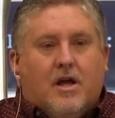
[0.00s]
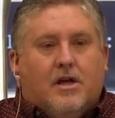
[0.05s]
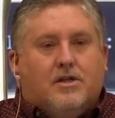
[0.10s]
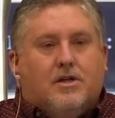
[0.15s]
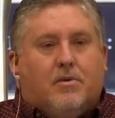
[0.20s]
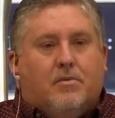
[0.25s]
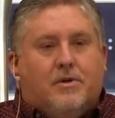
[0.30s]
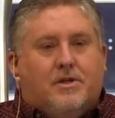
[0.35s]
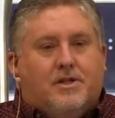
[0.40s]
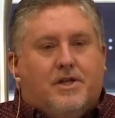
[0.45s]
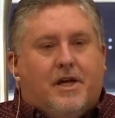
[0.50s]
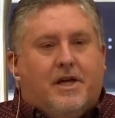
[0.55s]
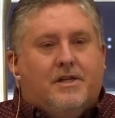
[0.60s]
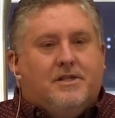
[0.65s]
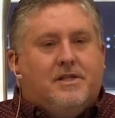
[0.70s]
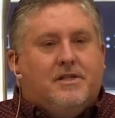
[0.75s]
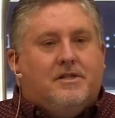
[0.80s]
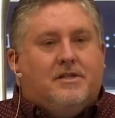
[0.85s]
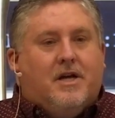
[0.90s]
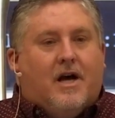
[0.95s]
So when
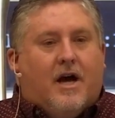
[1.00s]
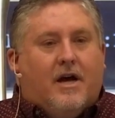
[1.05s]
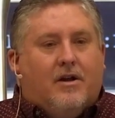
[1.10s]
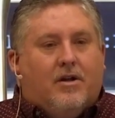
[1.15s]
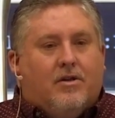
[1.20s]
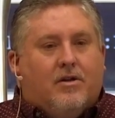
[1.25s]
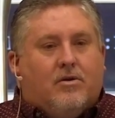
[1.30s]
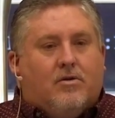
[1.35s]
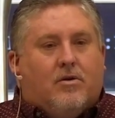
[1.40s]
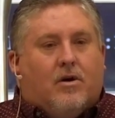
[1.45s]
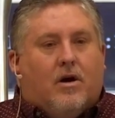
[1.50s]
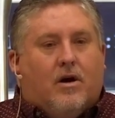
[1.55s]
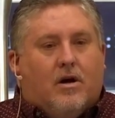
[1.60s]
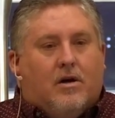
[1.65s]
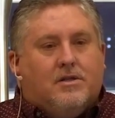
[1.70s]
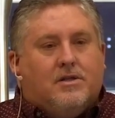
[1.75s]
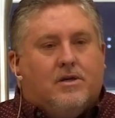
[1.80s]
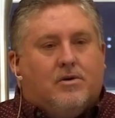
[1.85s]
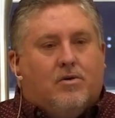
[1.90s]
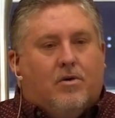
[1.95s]
Jesus died on the
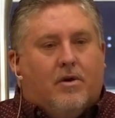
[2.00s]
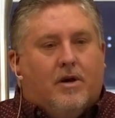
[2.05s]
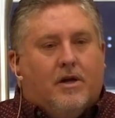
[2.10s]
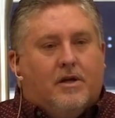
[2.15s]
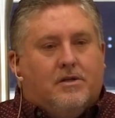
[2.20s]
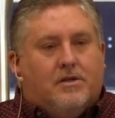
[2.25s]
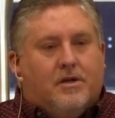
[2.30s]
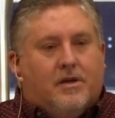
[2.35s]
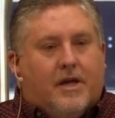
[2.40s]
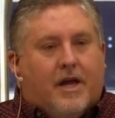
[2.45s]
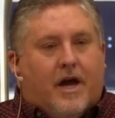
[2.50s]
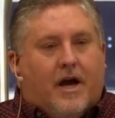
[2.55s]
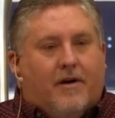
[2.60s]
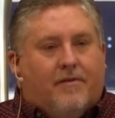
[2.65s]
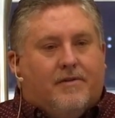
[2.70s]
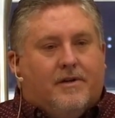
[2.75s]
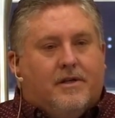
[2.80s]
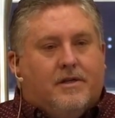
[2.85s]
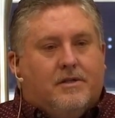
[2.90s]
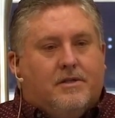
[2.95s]
cross, according to
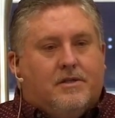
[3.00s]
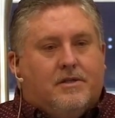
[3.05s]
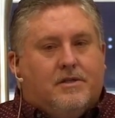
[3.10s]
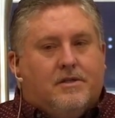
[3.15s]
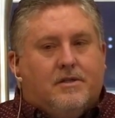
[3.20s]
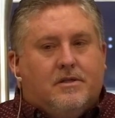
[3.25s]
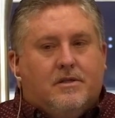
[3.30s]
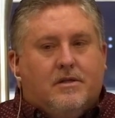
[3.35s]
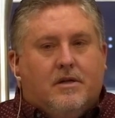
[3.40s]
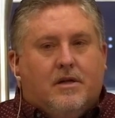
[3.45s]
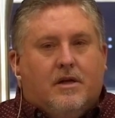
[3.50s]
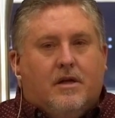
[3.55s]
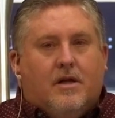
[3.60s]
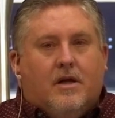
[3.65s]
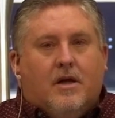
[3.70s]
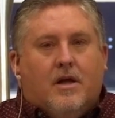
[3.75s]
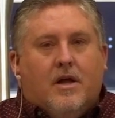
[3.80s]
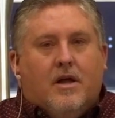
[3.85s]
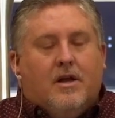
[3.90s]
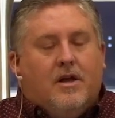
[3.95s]
Calvinists,
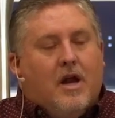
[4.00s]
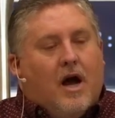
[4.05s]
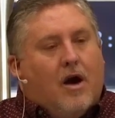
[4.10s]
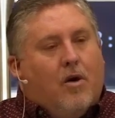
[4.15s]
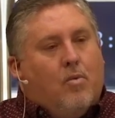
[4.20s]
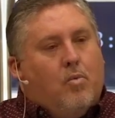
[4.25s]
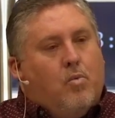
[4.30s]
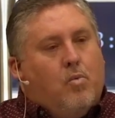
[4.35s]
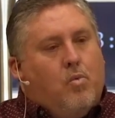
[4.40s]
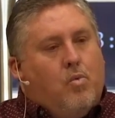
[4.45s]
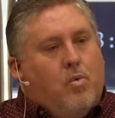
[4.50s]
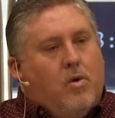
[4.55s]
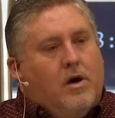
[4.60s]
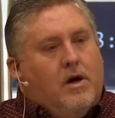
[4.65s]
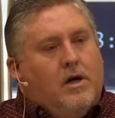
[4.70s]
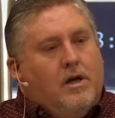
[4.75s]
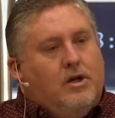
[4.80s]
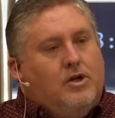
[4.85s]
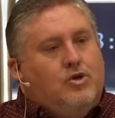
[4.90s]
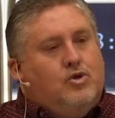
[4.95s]
not
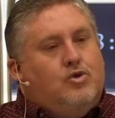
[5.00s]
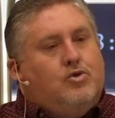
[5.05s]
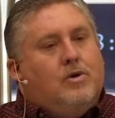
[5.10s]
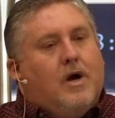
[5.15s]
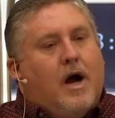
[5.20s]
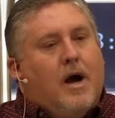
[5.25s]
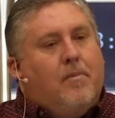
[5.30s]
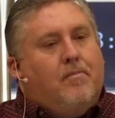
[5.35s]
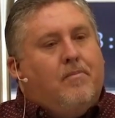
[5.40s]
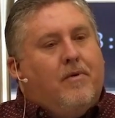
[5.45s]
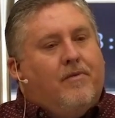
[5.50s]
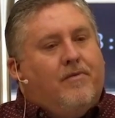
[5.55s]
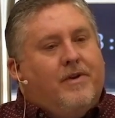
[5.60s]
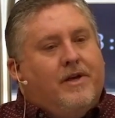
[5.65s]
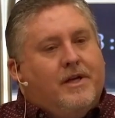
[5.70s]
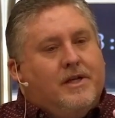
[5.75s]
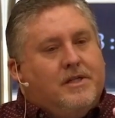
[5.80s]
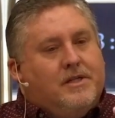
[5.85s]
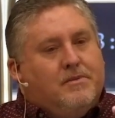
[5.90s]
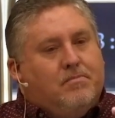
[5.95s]
one drop of
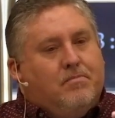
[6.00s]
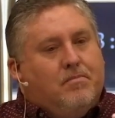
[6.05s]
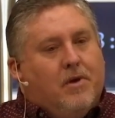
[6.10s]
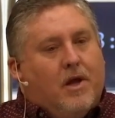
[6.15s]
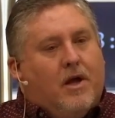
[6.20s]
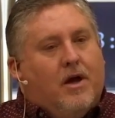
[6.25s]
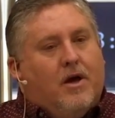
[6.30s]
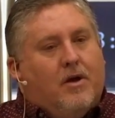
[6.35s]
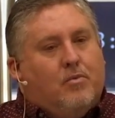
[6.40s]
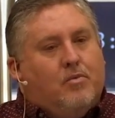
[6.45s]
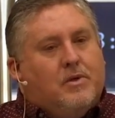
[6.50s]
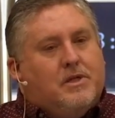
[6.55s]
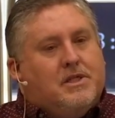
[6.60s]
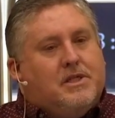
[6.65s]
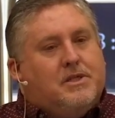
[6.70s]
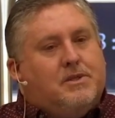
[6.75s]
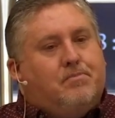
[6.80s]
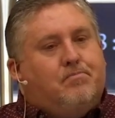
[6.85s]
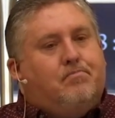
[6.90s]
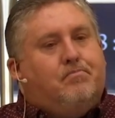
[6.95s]
his blood
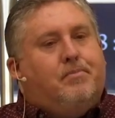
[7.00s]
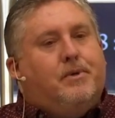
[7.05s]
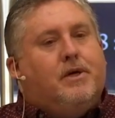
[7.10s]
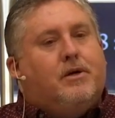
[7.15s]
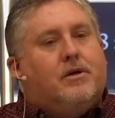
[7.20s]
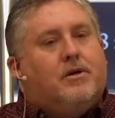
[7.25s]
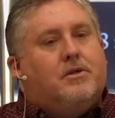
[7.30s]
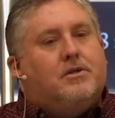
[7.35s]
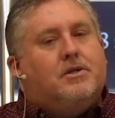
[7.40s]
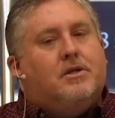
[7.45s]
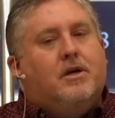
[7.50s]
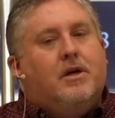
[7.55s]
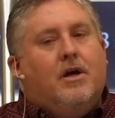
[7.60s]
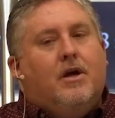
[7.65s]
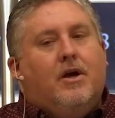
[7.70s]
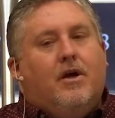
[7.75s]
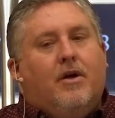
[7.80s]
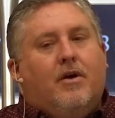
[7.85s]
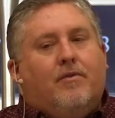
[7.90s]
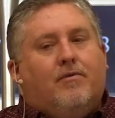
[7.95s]
was spilt
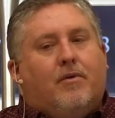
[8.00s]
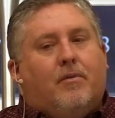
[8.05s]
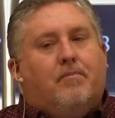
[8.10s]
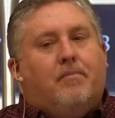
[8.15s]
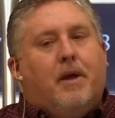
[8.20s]
for